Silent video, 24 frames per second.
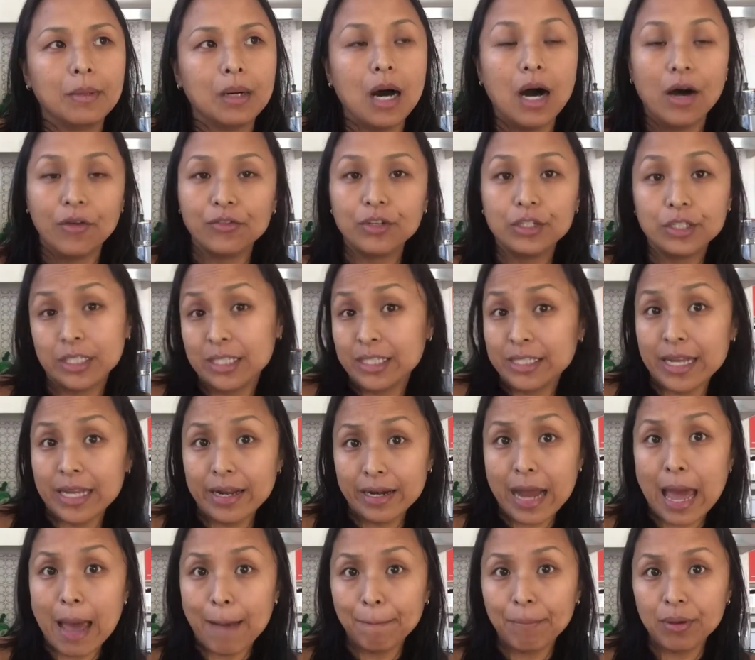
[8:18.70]

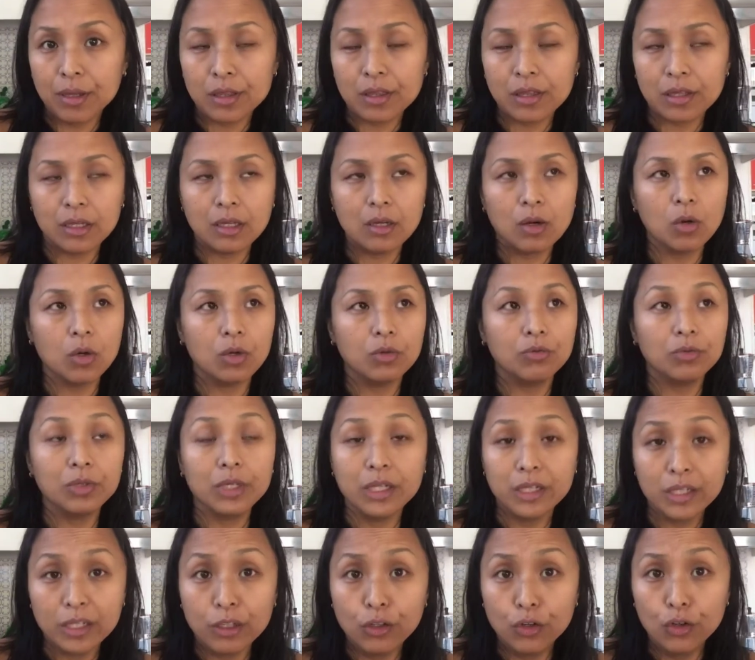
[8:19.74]
understand empathy or
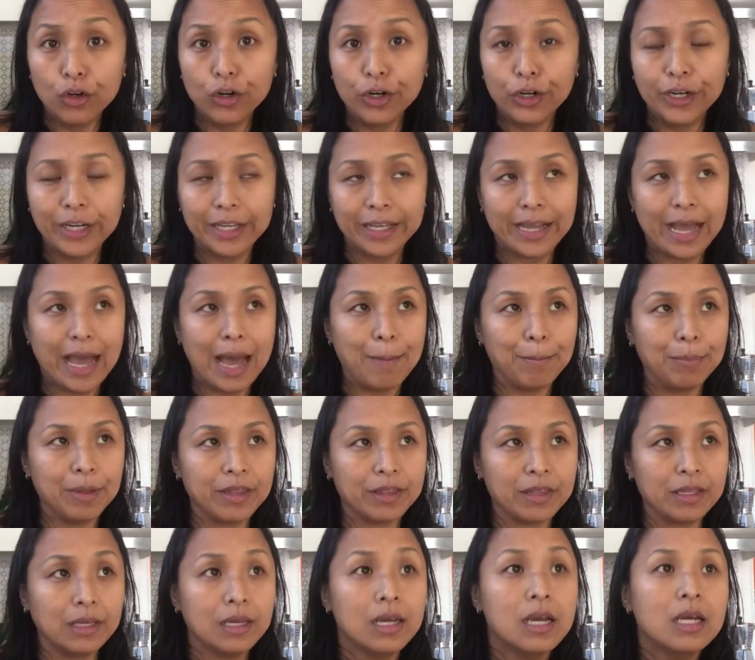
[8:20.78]
really learning
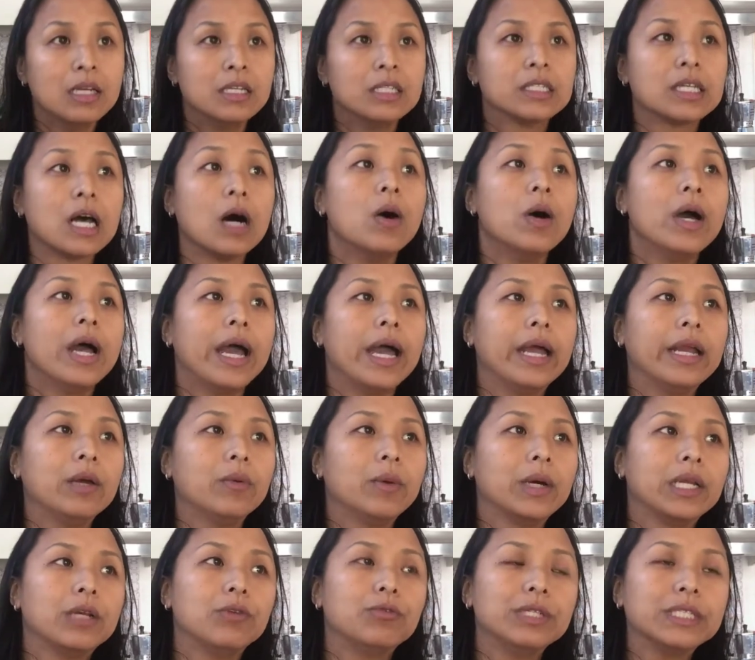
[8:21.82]
empathy. So
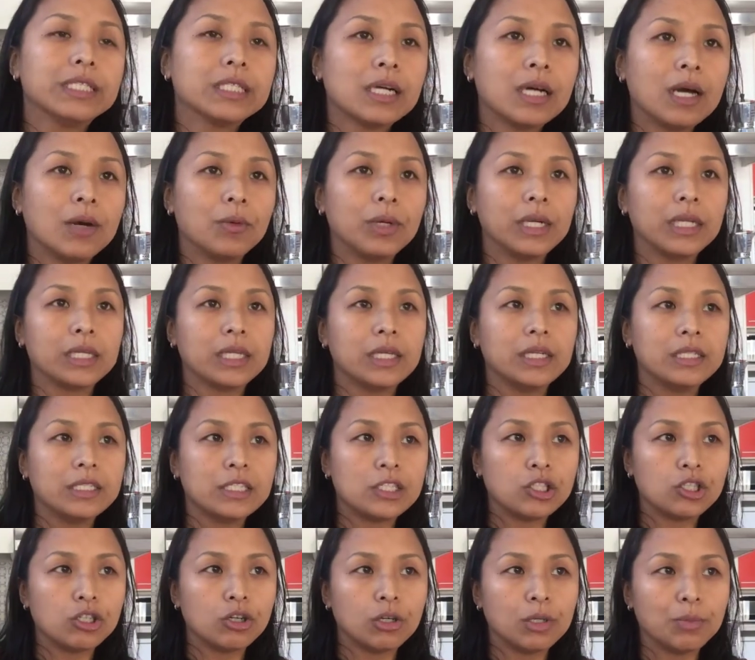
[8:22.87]
anyway, the reason I want to do
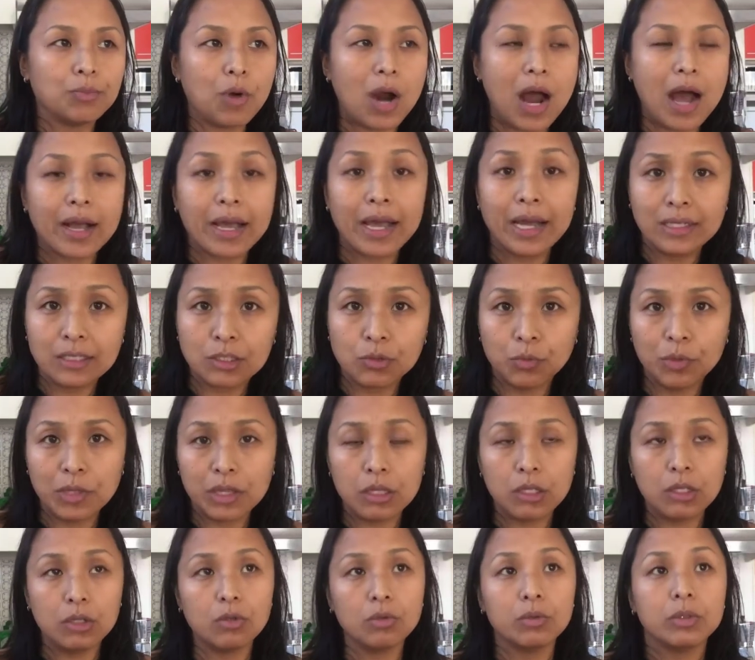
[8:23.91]
this short broadcast with
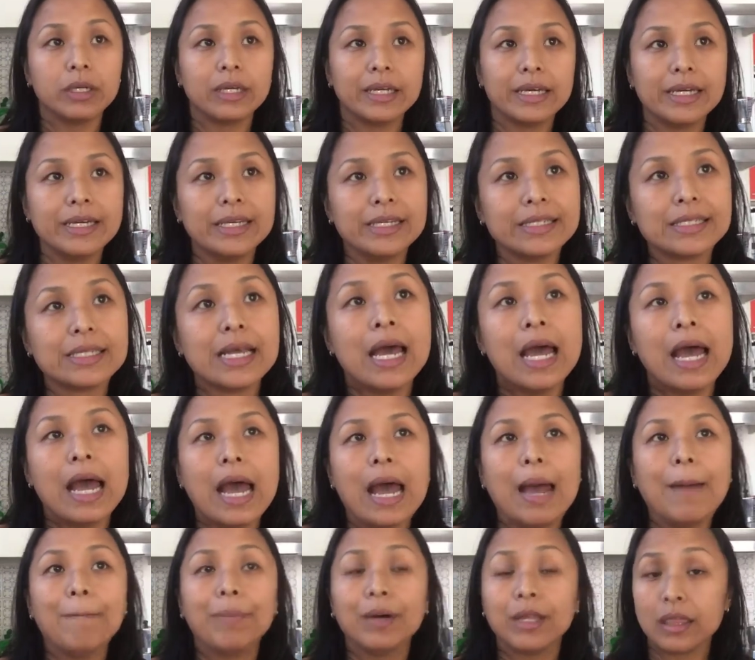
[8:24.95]
you is
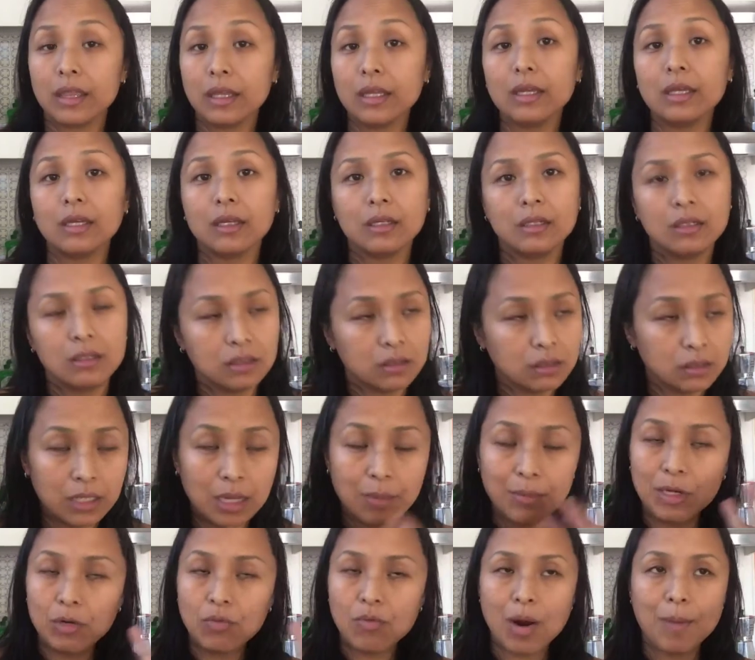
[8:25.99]
empathy. Let
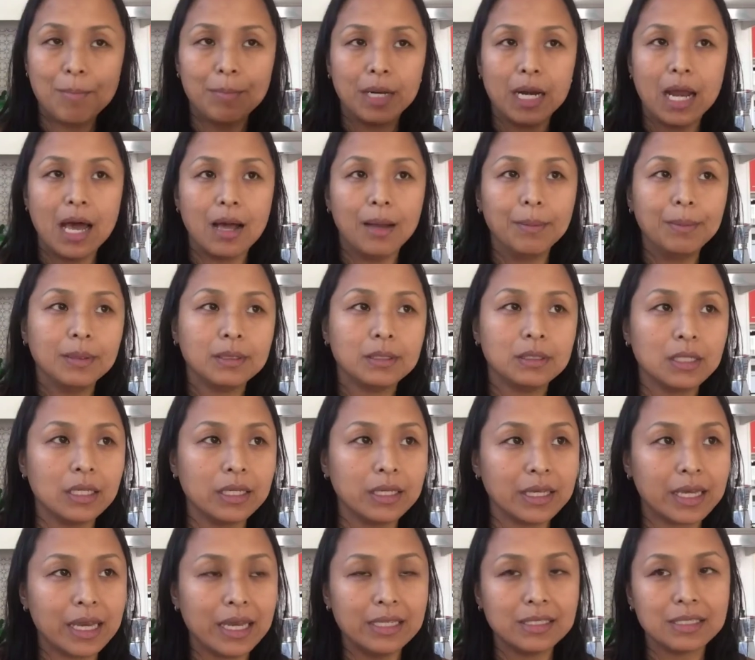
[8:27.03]
me ramp it up in
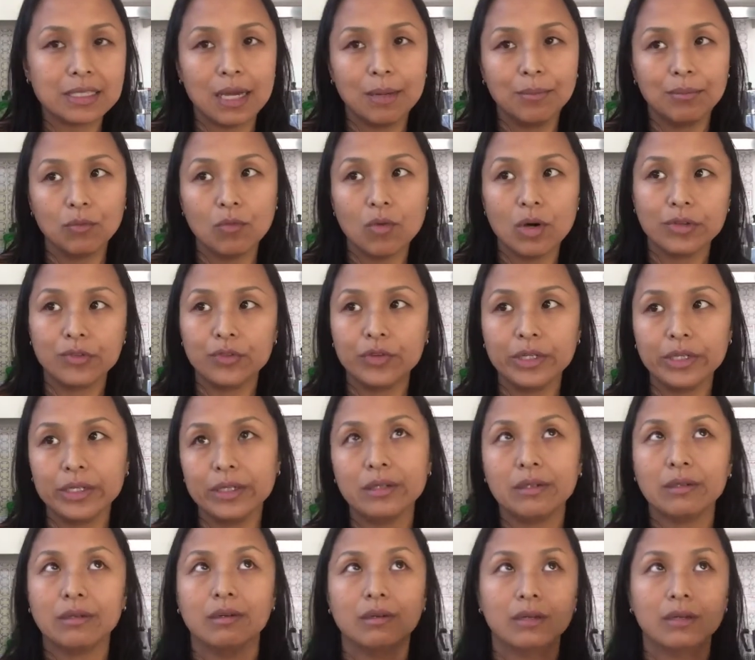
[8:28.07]
case I'm wandering